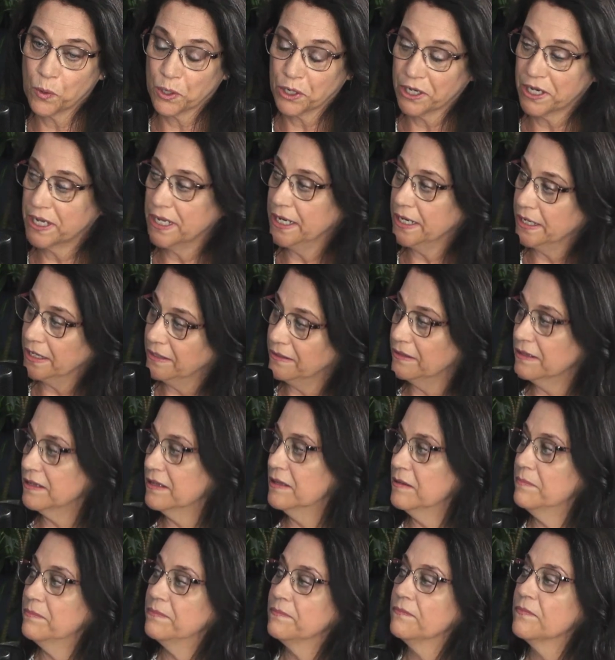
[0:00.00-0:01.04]

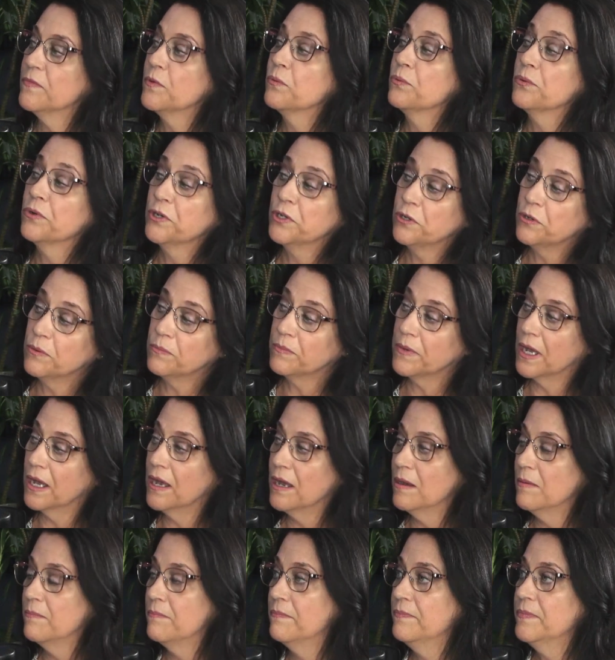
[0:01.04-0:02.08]
working the
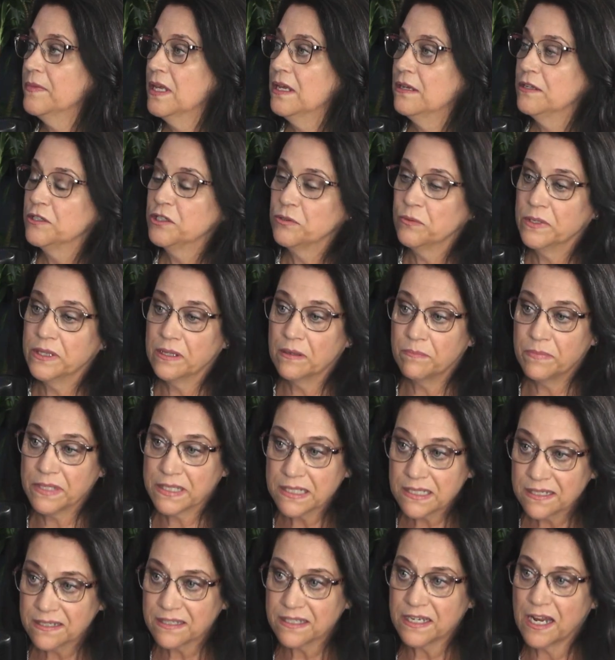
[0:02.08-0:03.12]
room, doing the
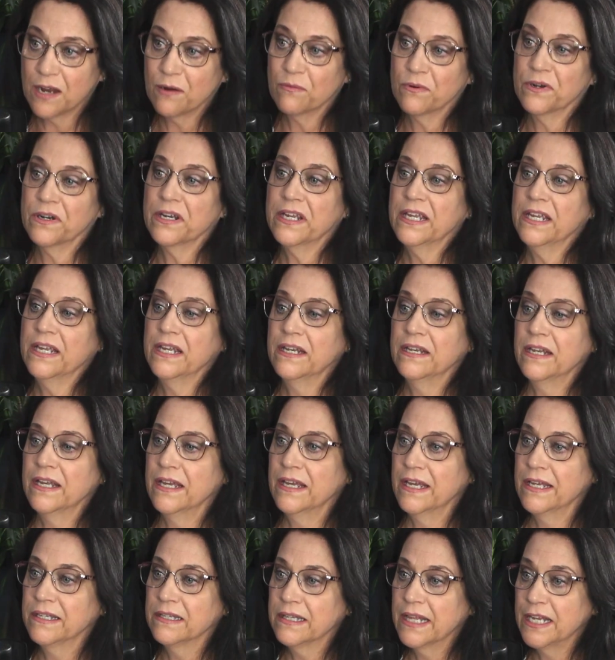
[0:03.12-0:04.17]
business networking,
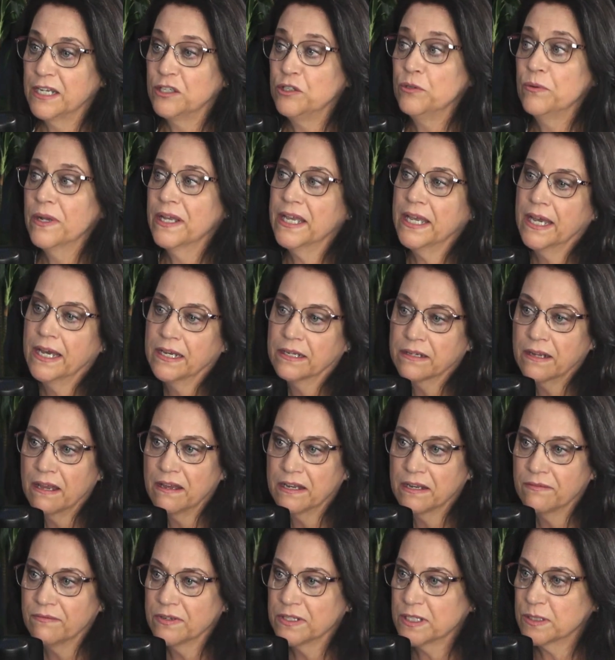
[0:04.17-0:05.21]
and they knew I had
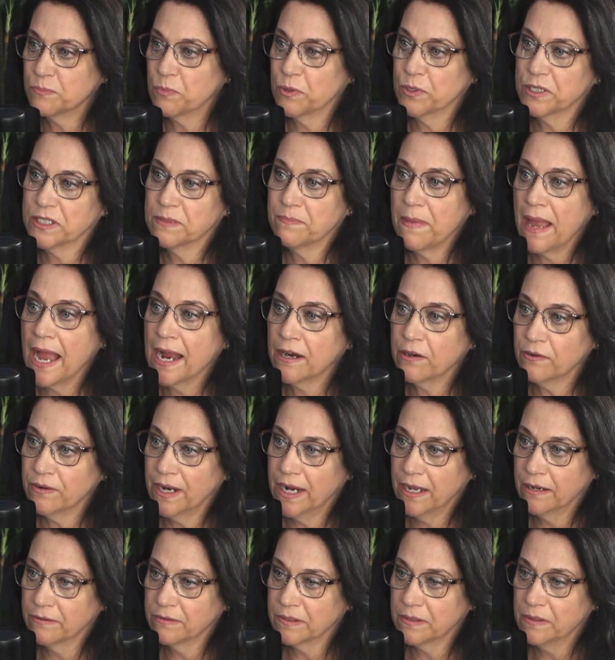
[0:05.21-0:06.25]
kind of a sports
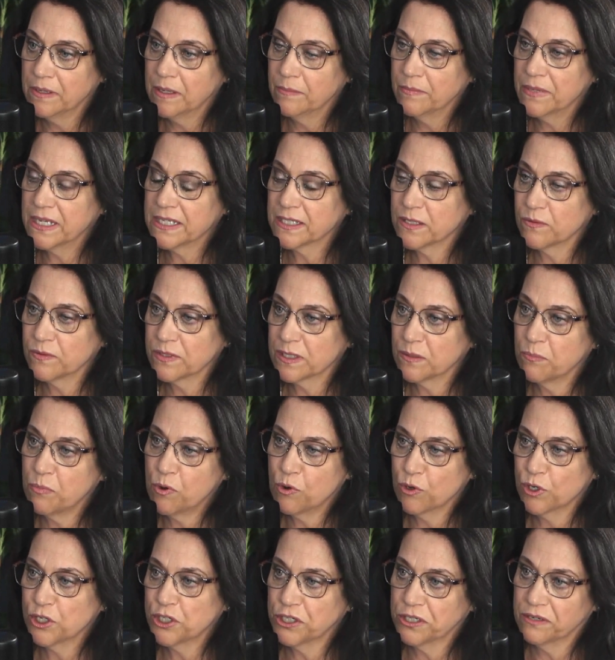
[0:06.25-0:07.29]
background because it was a
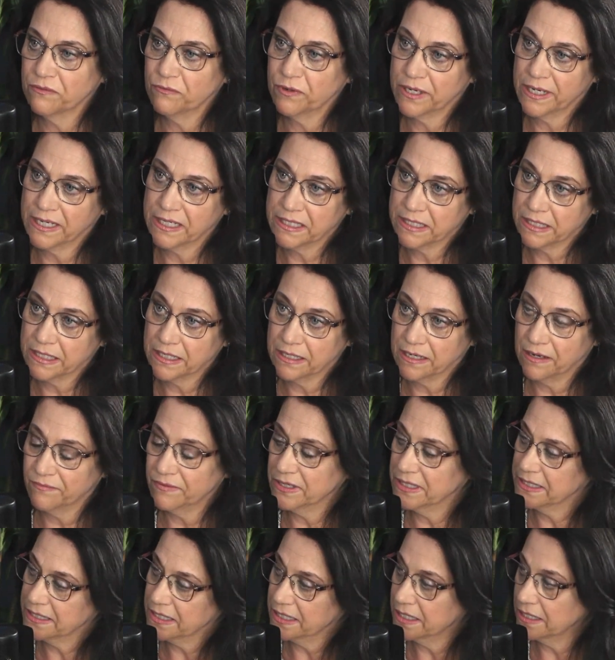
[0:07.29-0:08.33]
portion of what I did in
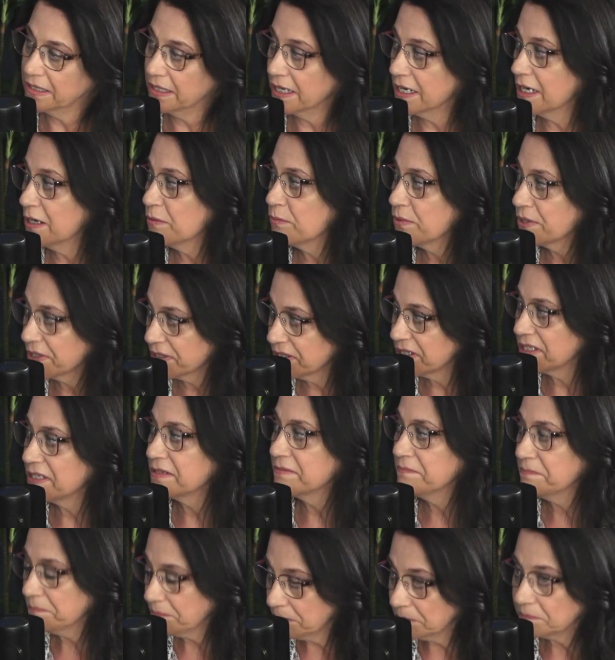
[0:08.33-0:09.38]
every city that I had worked
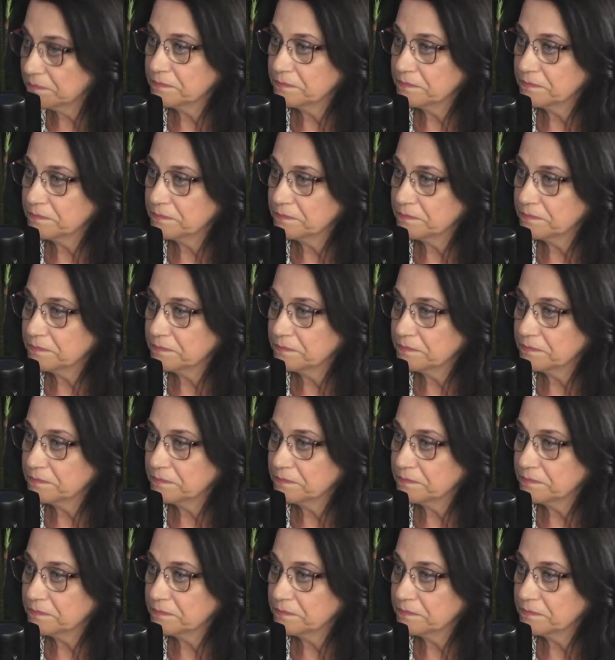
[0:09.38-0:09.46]
in.